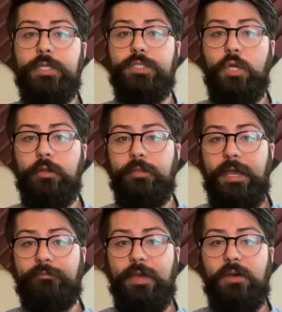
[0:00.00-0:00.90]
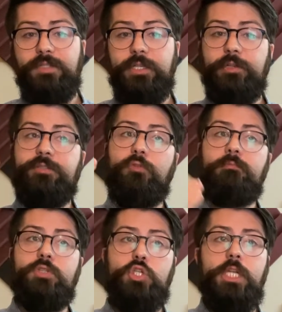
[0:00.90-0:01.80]
started that valve series
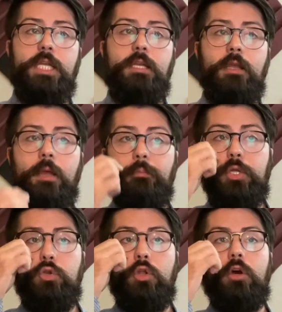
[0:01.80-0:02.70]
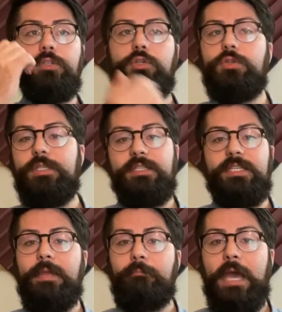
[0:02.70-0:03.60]
from G, but you could also use the
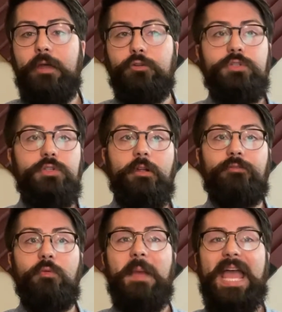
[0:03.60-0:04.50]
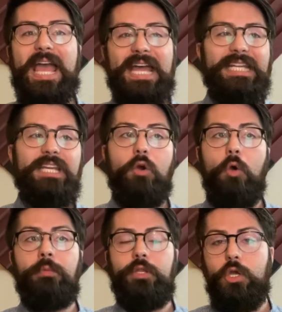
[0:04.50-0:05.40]
same pattern starting from any
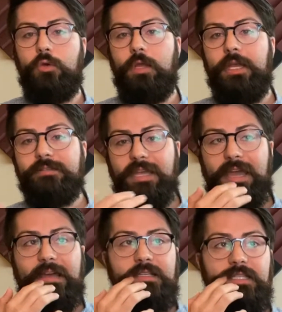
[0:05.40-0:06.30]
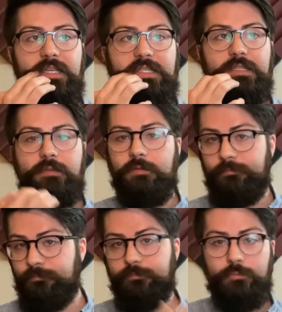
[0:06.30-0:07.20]
open note to access
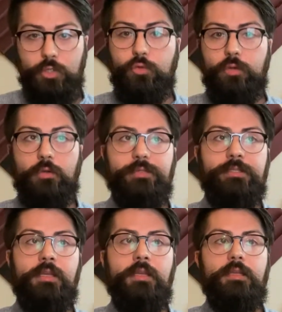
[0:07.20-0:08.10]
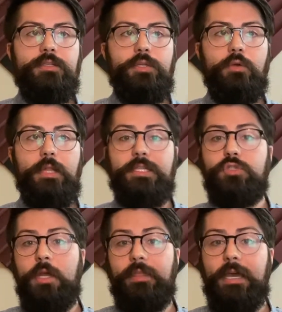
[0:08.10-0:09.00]
new notes. So let's
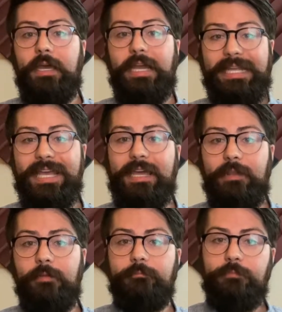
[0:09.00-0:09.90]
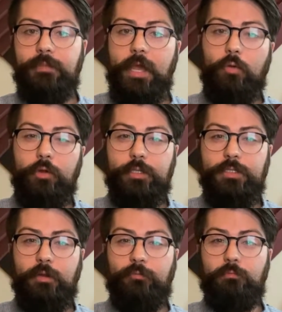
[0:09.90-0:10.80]
try that again. Now we're going to
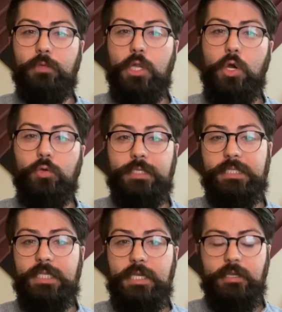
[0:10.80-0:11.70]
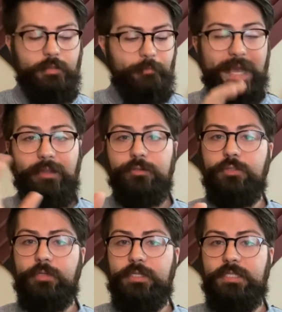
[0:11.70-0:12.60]
start from low C. The pattern is
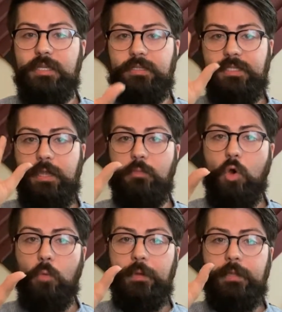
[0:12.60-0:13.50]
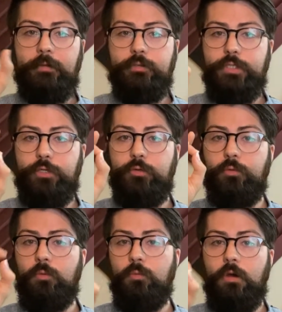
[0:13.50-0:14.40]
going to stay the same. Open,
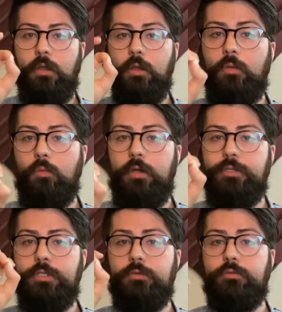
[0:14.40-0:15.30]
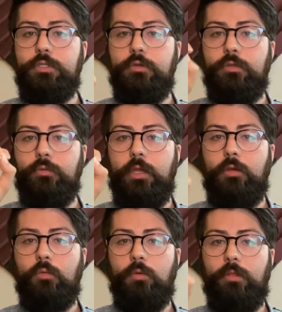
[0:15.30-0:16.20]
2, 1, 1, 2, 2, 3,
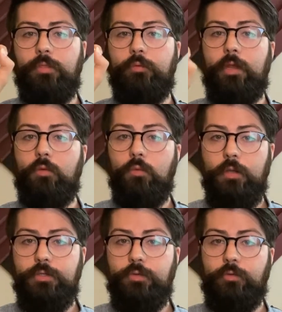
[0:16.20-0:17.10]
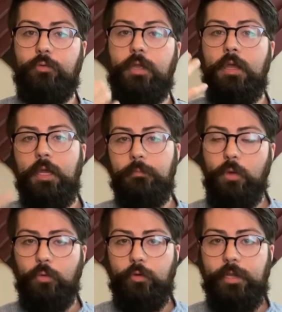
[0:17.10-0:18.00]
1, 3, 1, 2, 3,
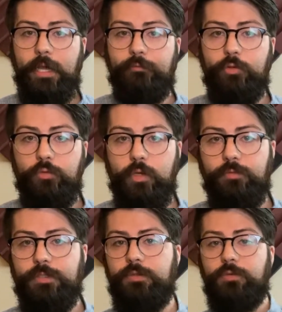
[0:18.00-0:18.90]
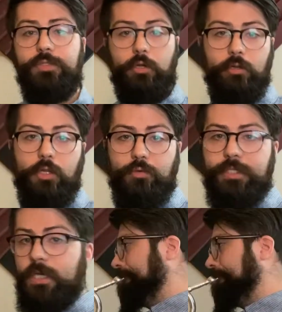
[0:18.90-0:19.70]
but we're going to have new notes. So we'll start on low C.